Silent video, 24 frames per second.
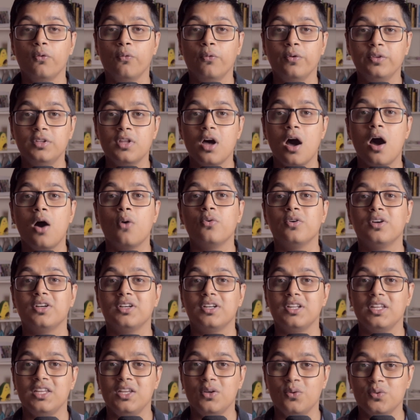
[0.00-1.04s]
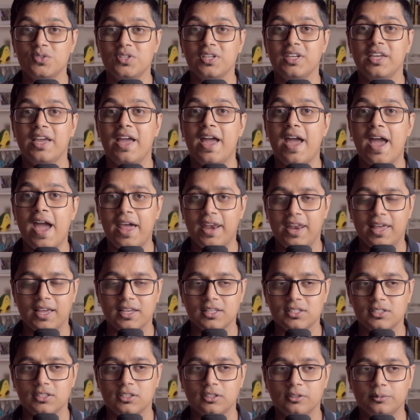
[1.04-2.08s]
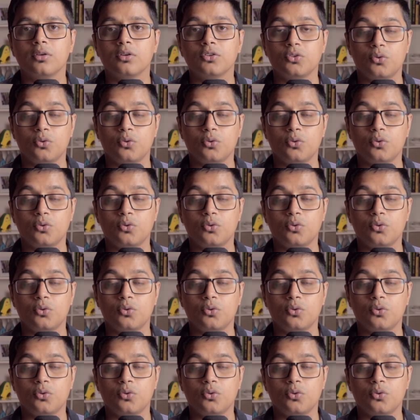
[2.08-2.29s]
without using NX.